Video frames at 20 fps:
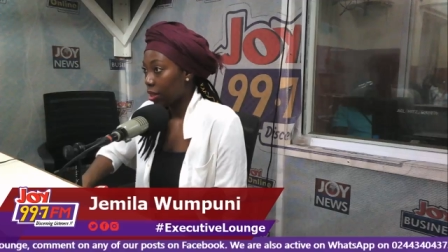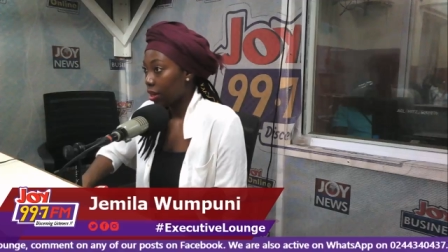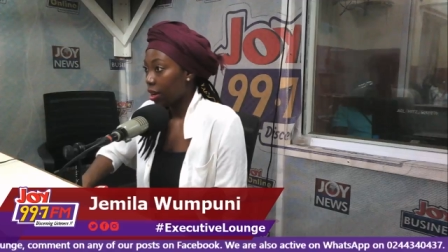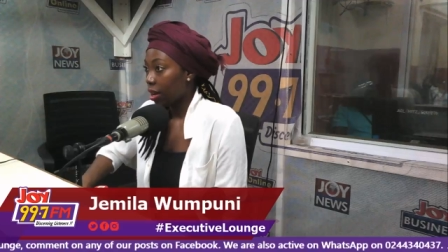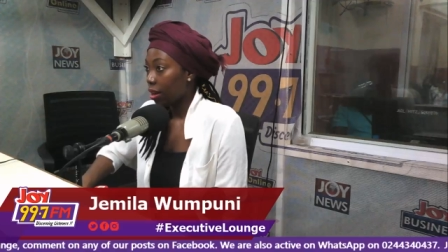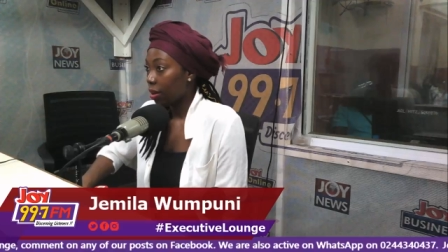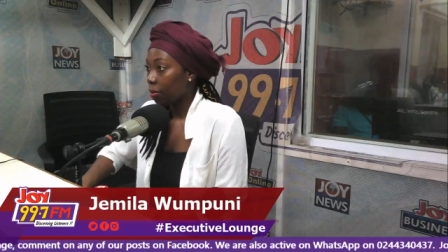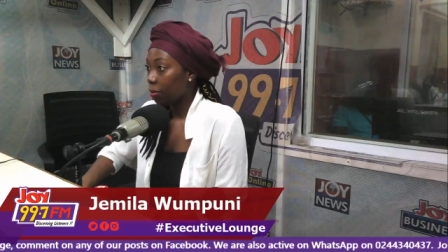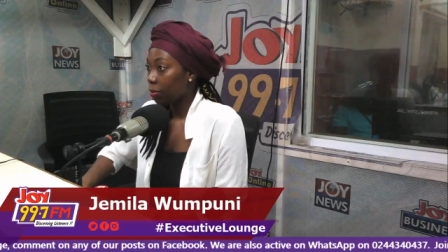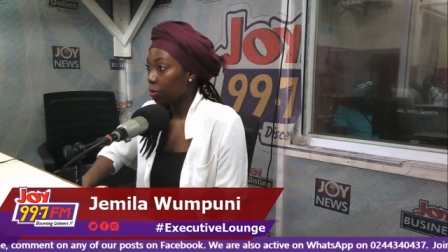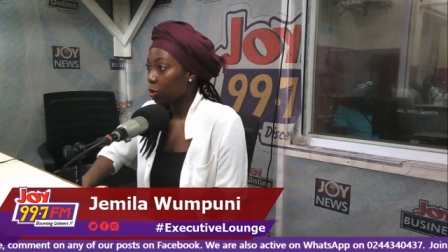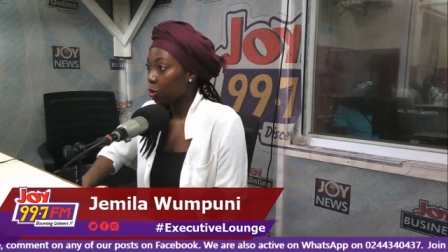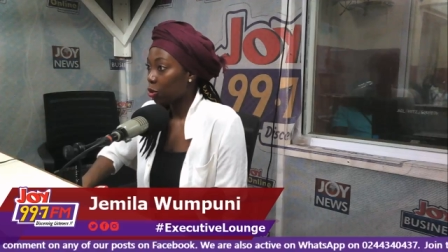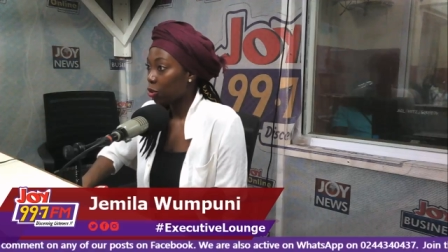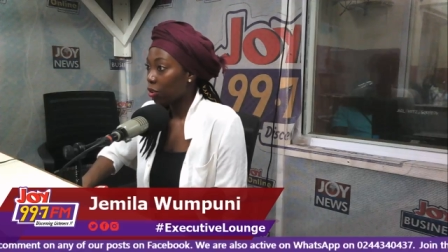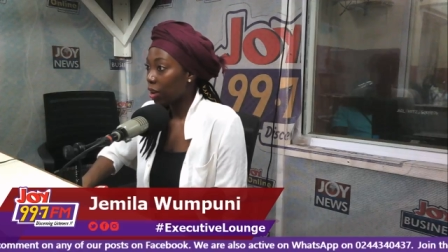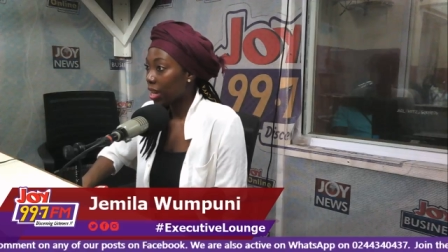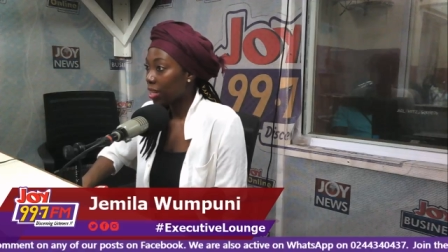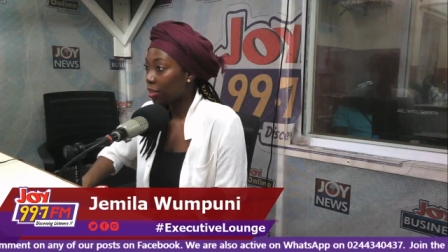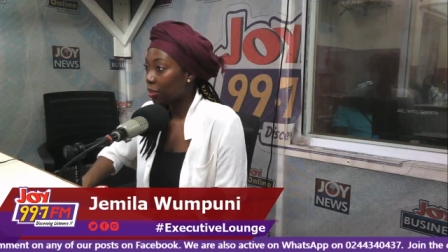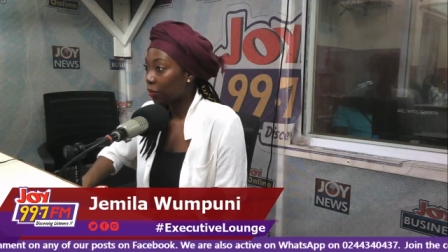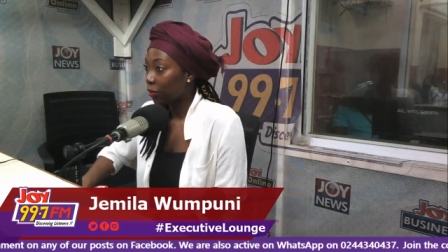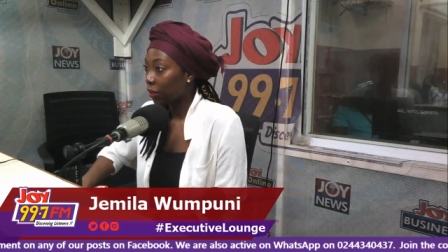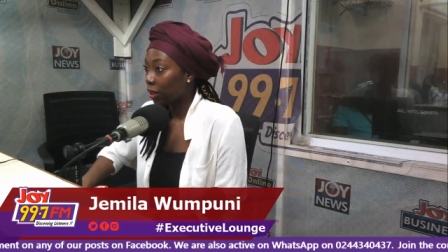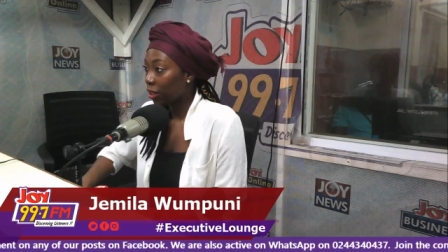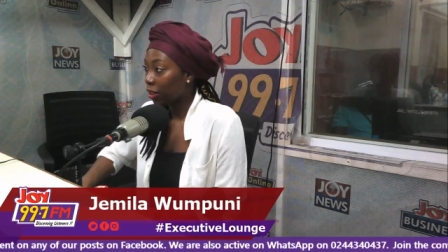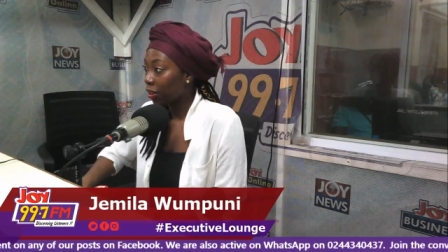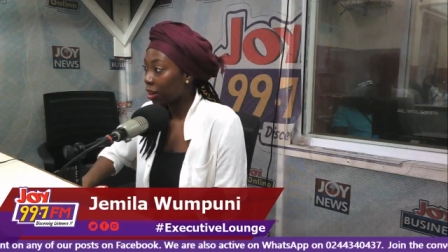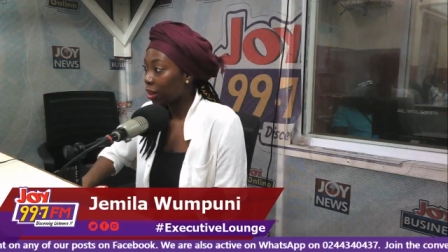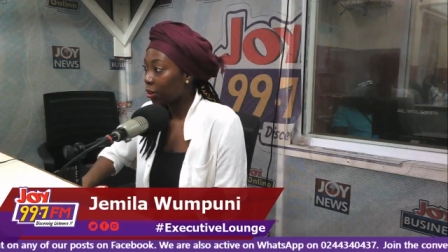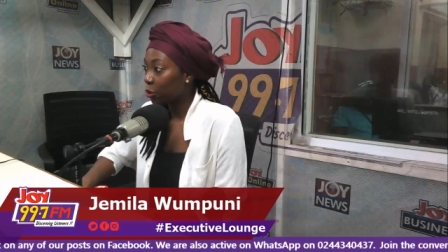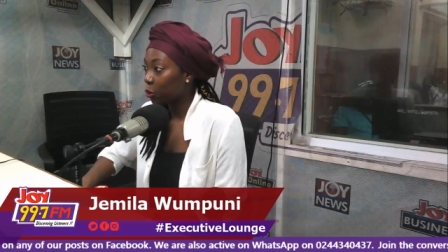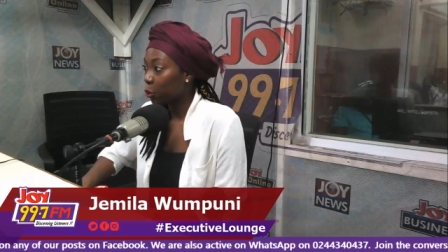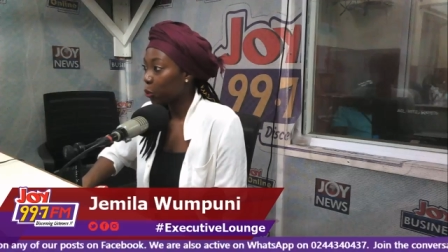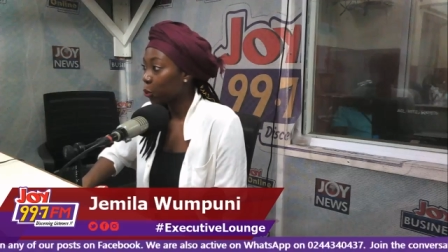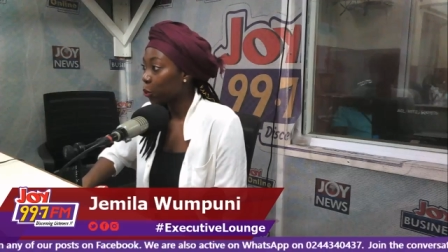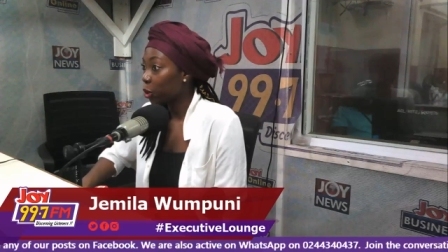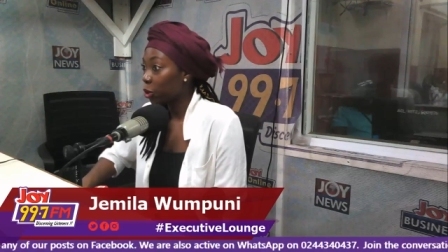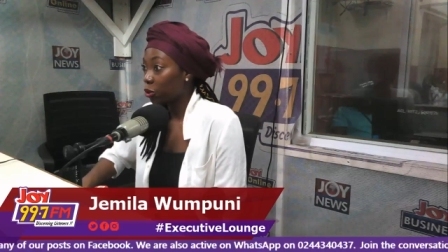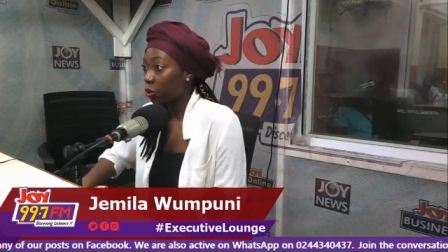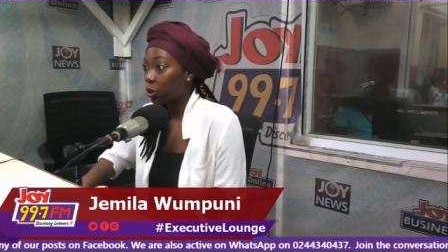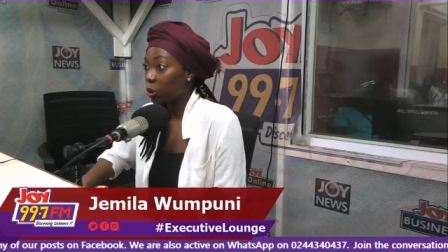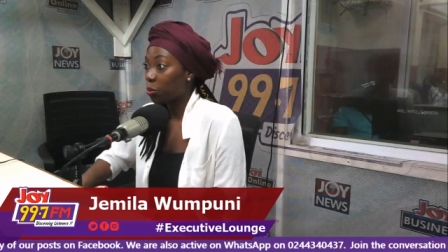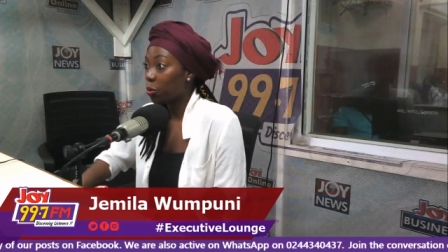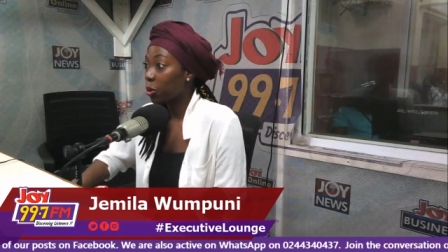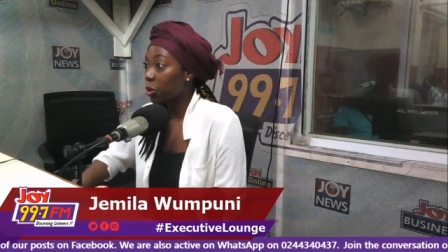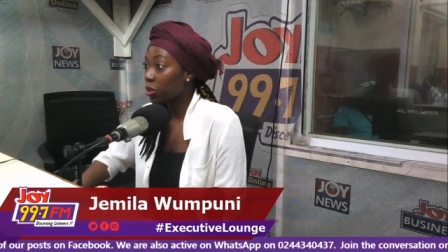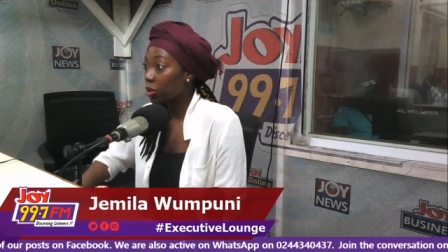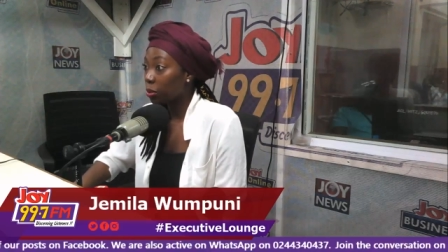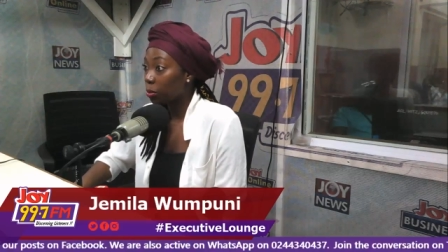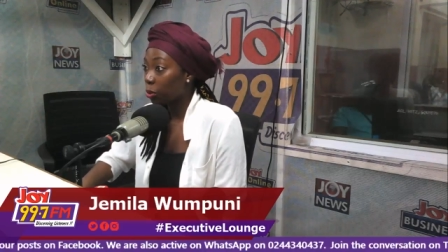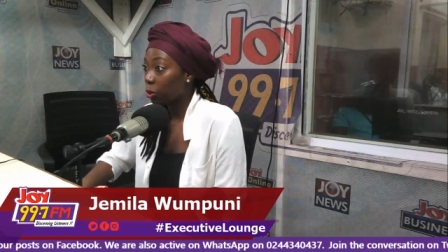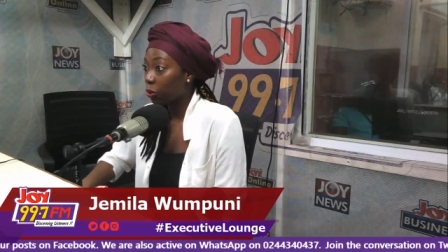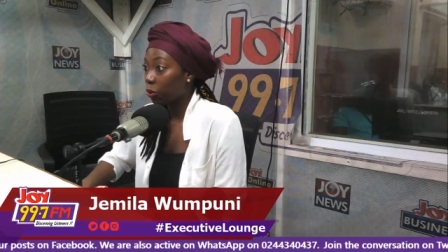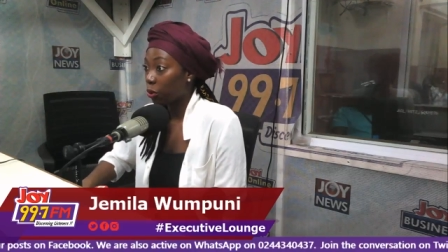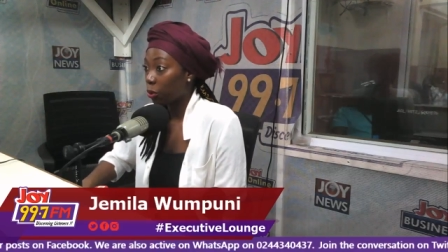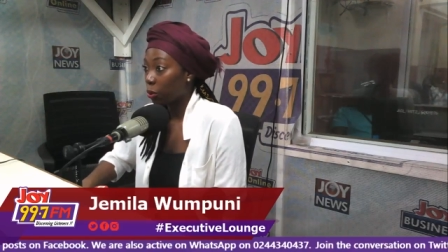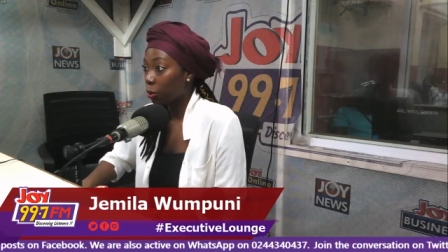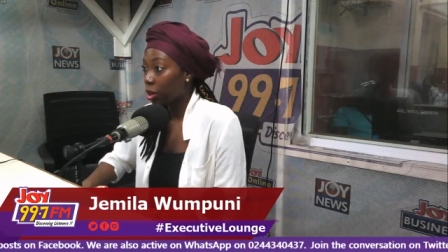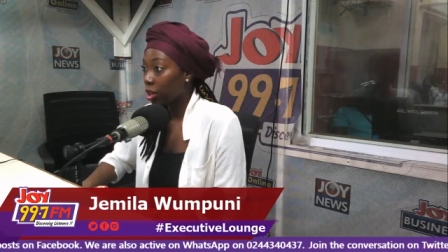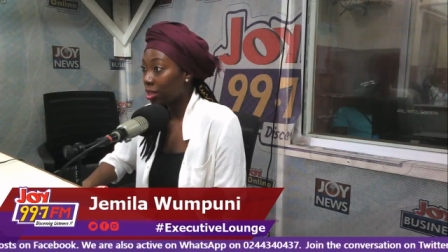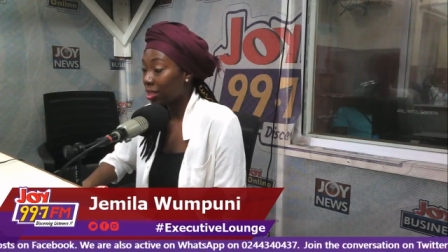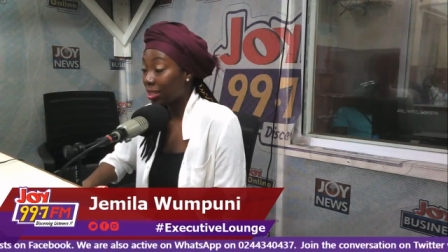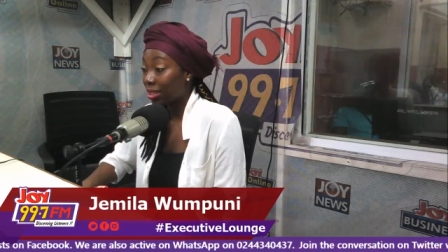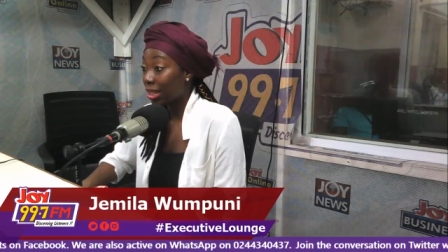um, to try to figure out who was responsible for what.